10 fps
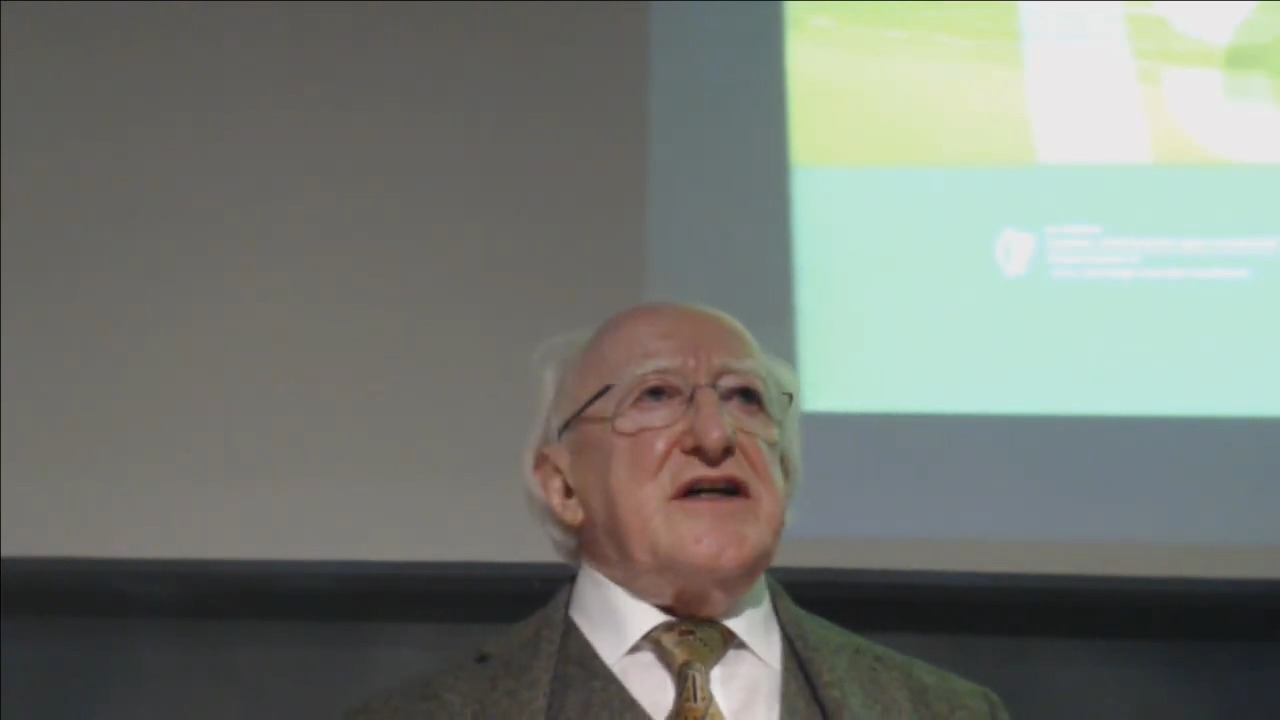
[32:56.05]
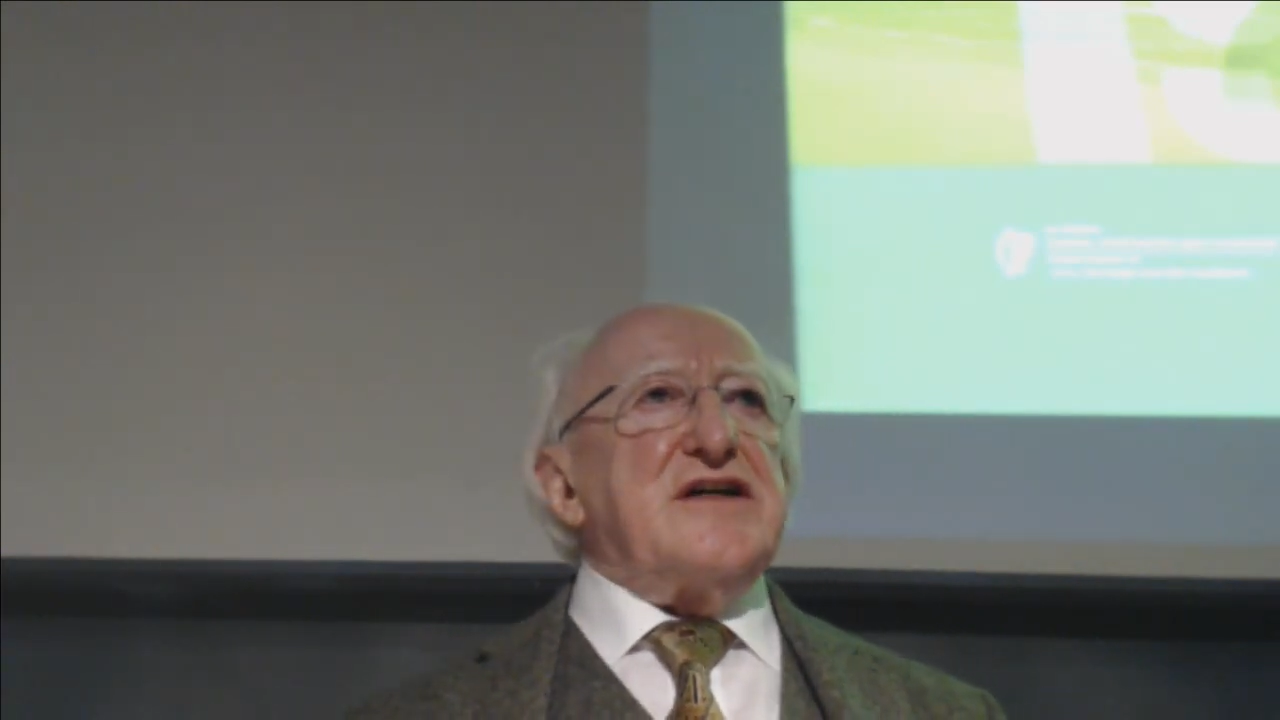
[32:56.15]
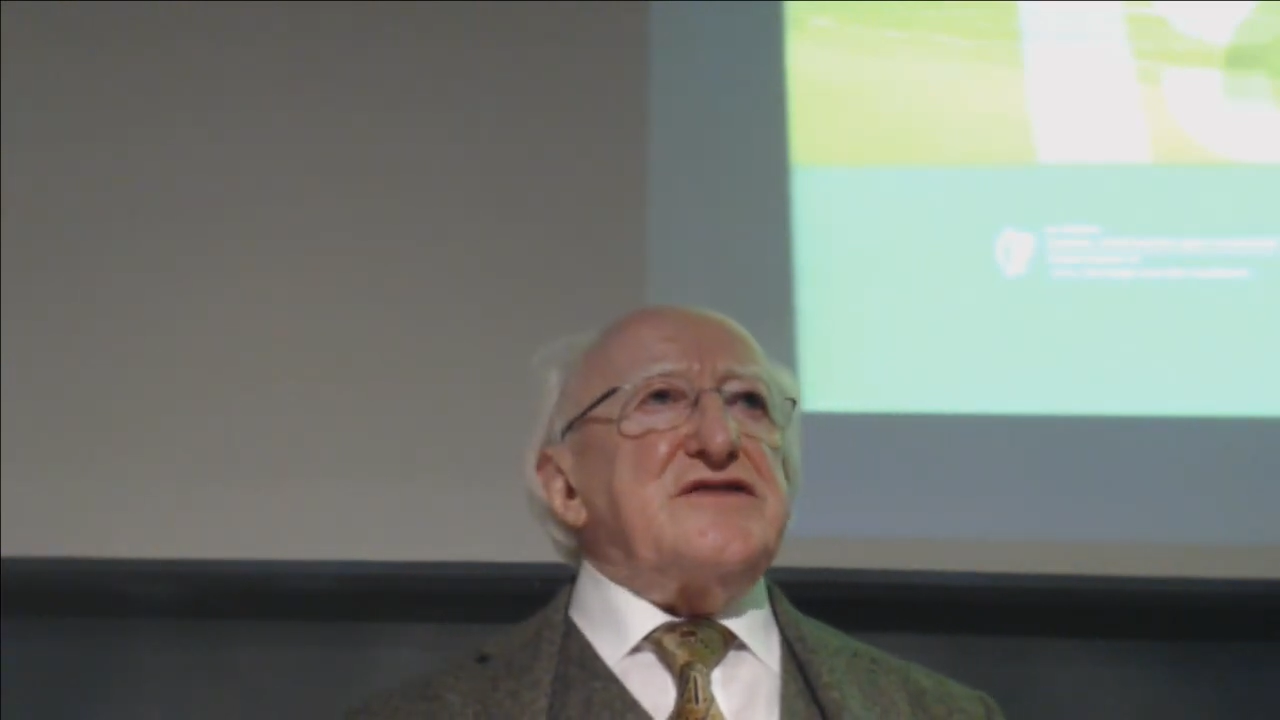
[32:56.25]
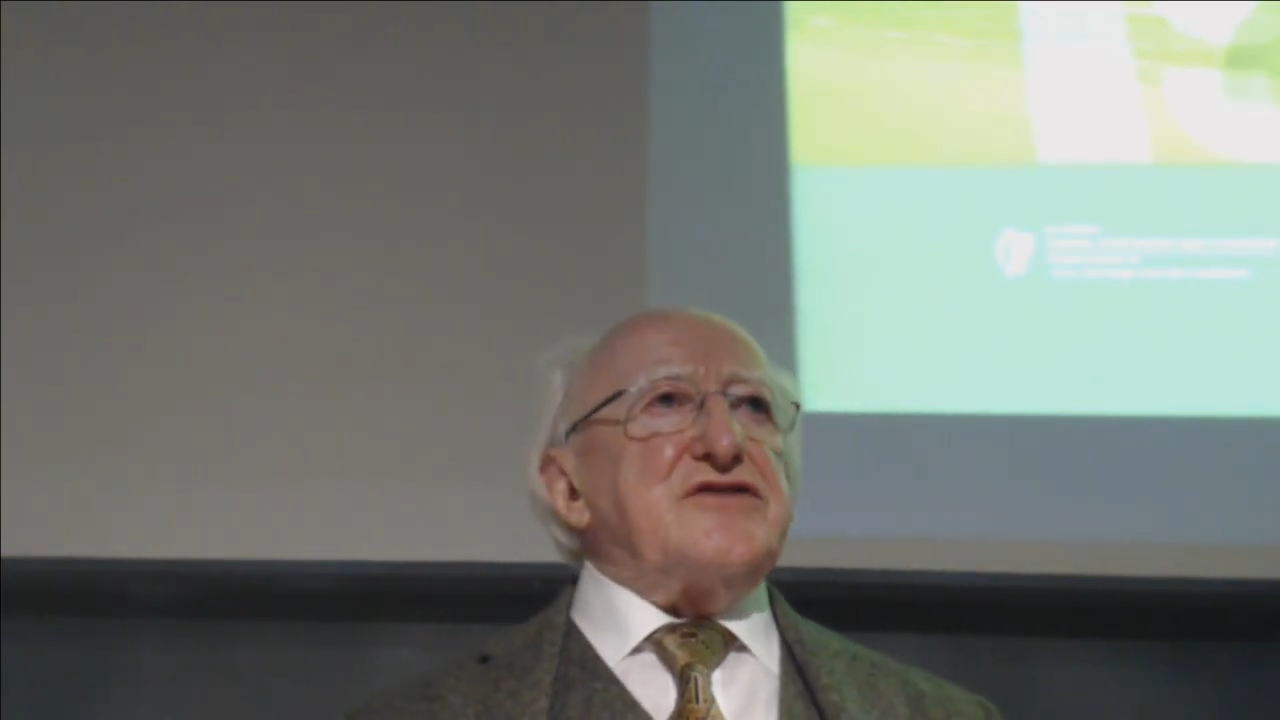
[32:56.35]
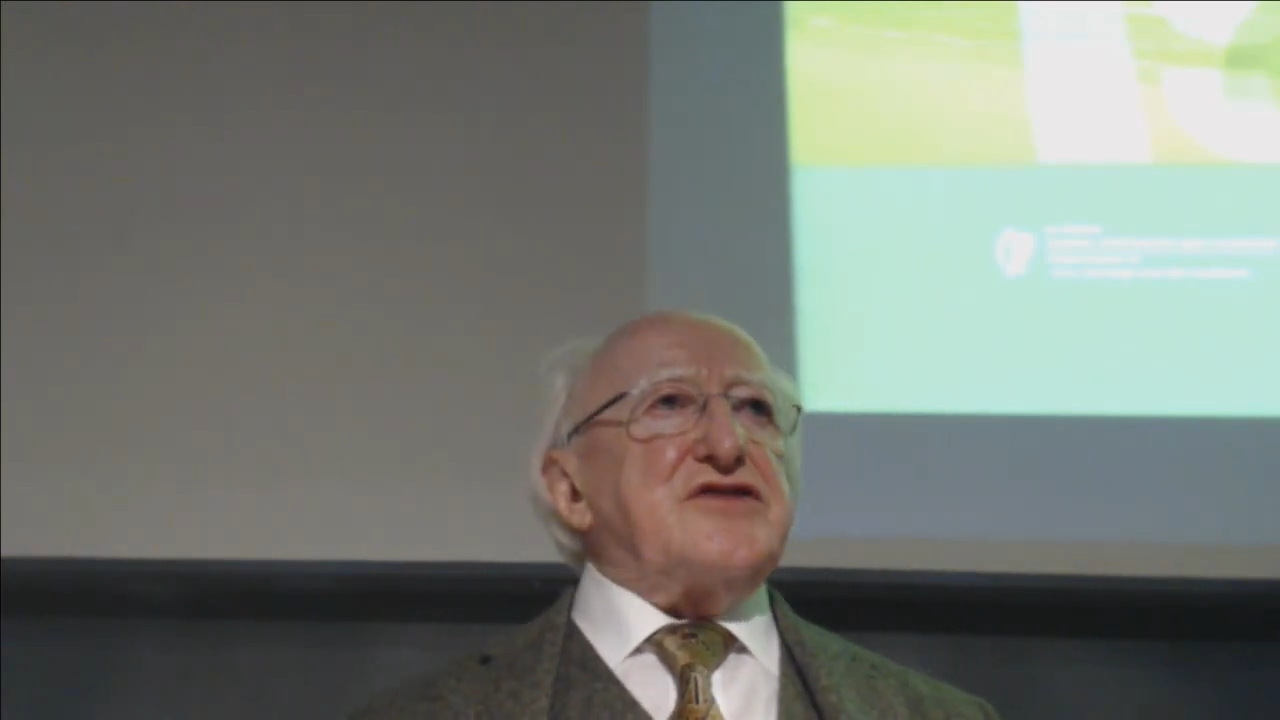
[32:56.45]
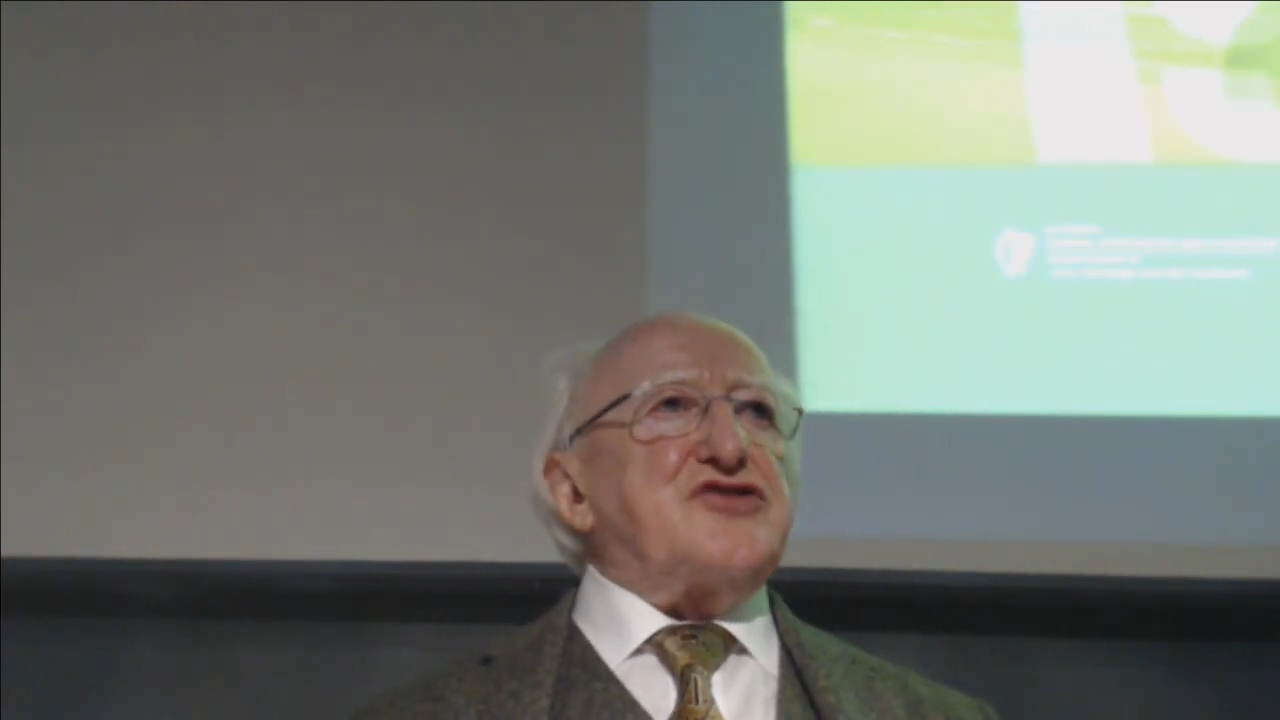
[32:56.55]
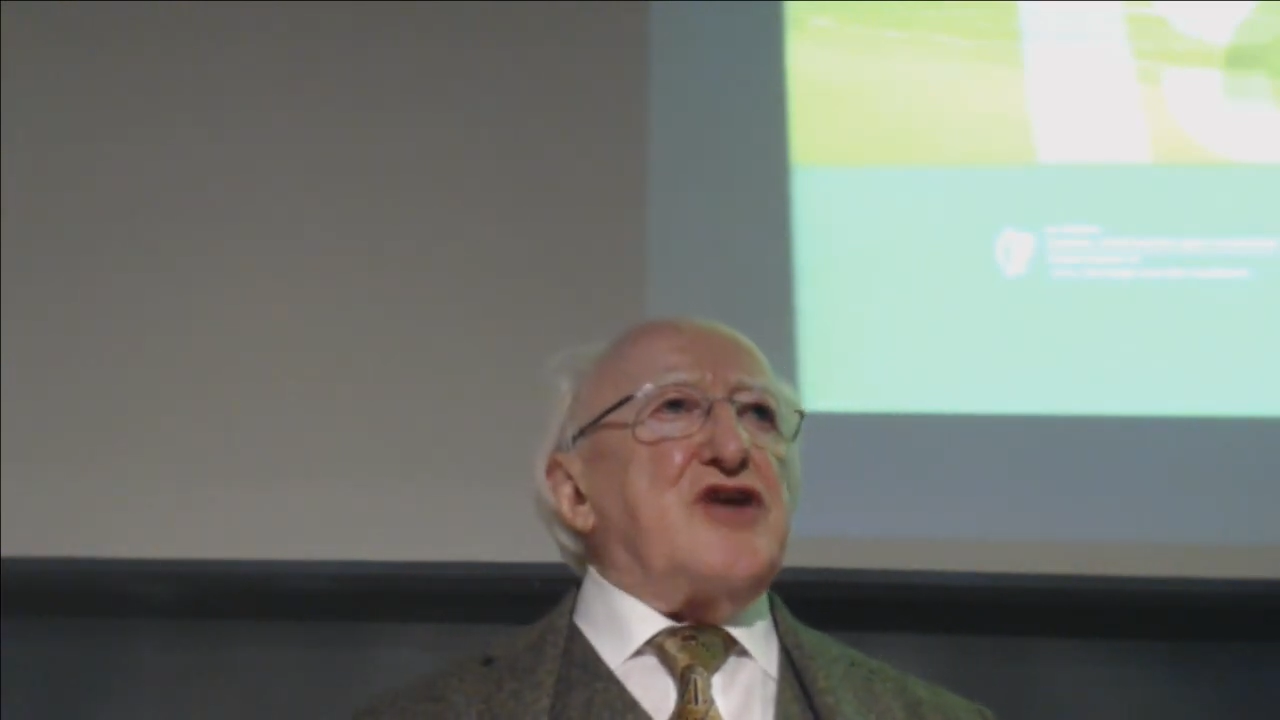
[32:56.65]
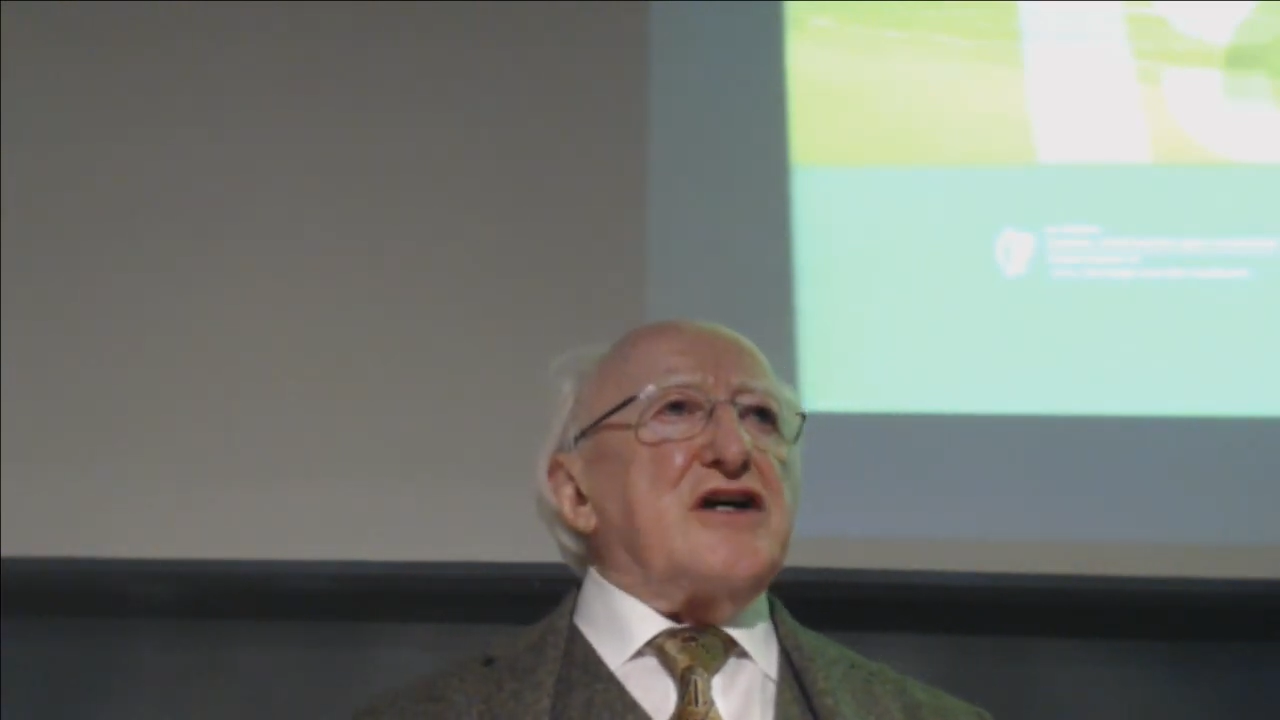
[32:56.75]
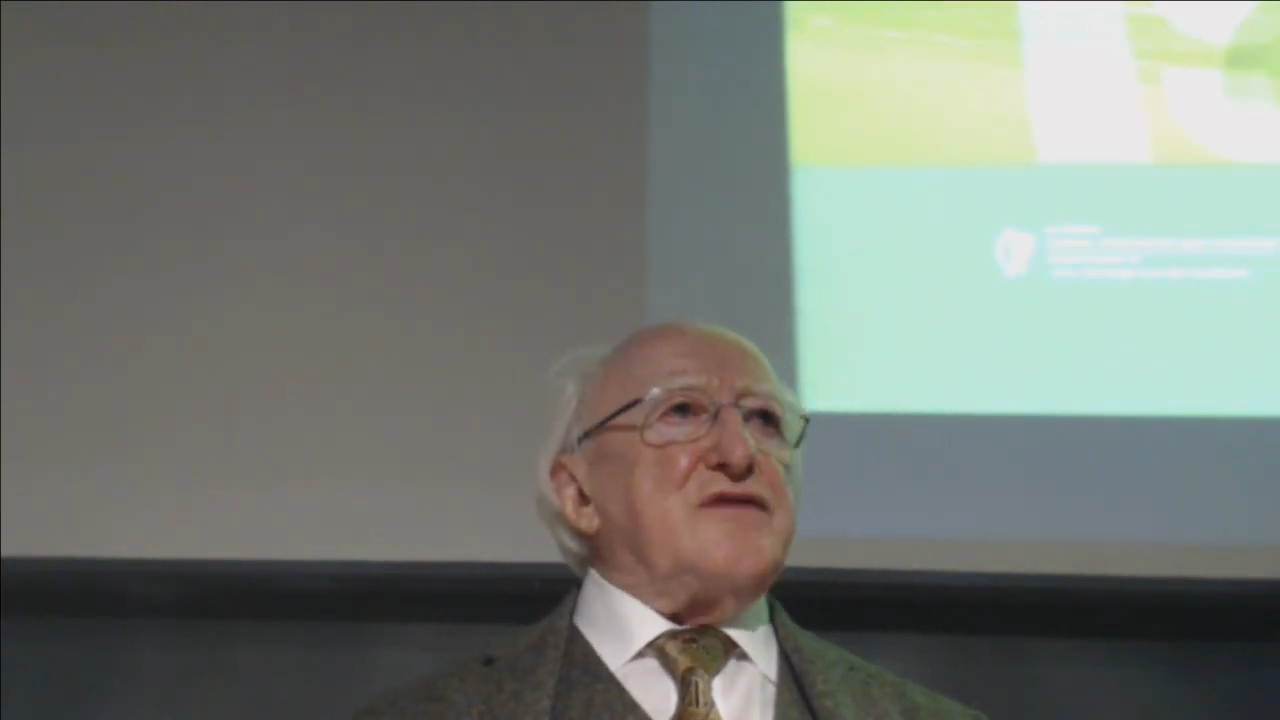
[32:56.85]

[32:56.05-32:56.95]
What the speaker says: as to the trial